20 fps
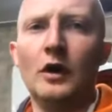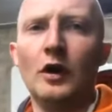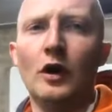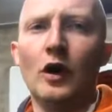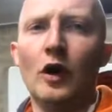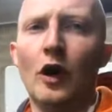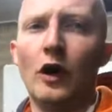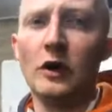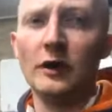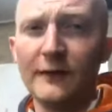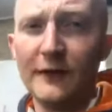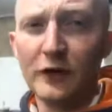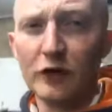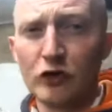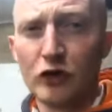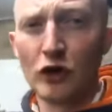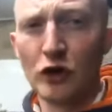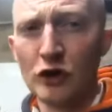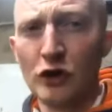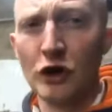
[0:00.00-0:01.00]
All of a
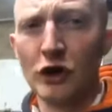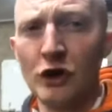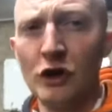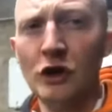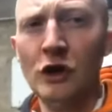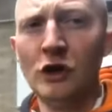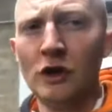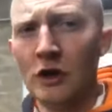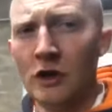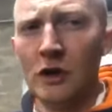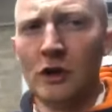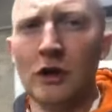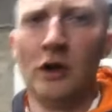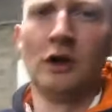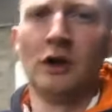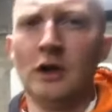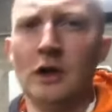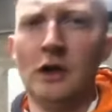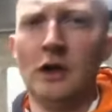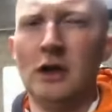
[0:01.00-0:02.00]
sudden,
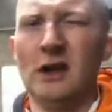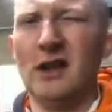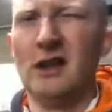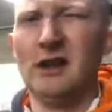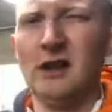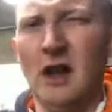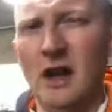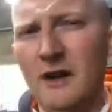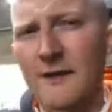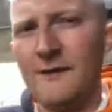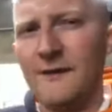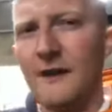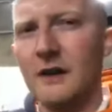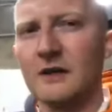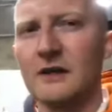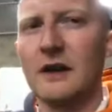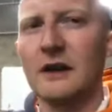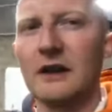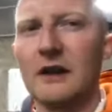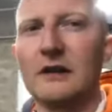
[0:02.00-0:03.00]
it kind of
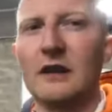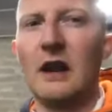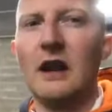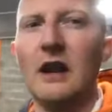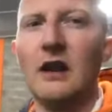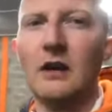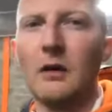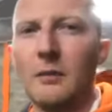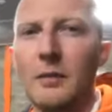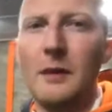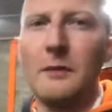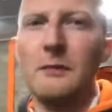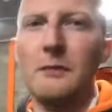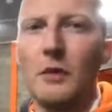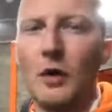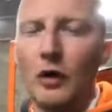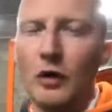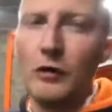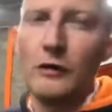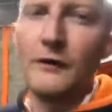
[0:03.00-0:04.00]
feels like there's a little bit
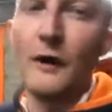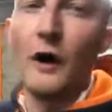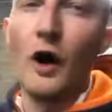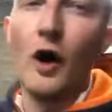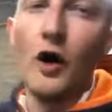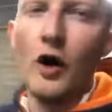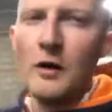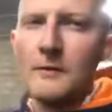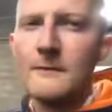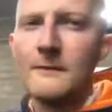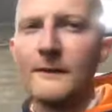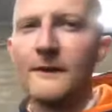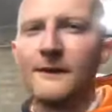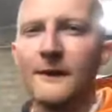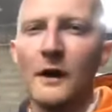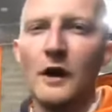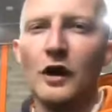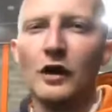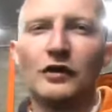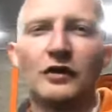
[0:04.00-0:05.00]
more of a oomph
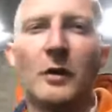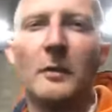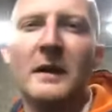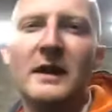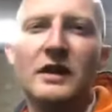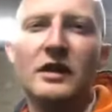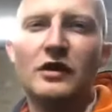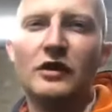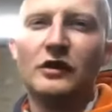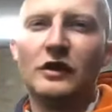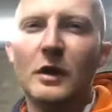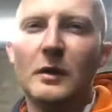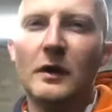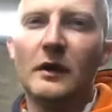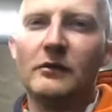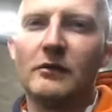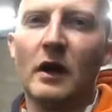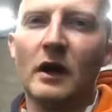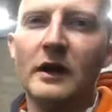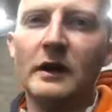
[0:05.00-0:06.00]
to make you do
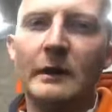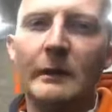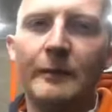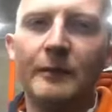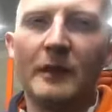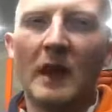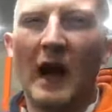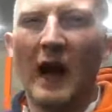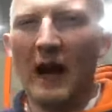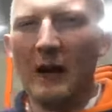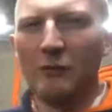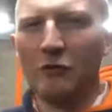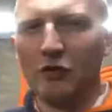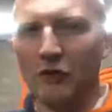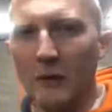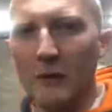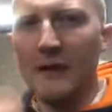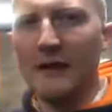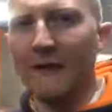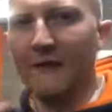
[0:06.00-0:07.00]
it, right? I'm
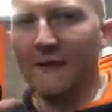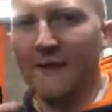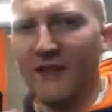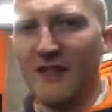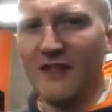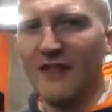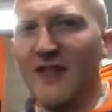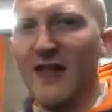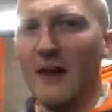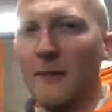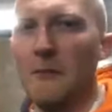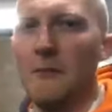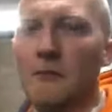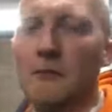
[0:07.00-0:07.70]
doing it for them.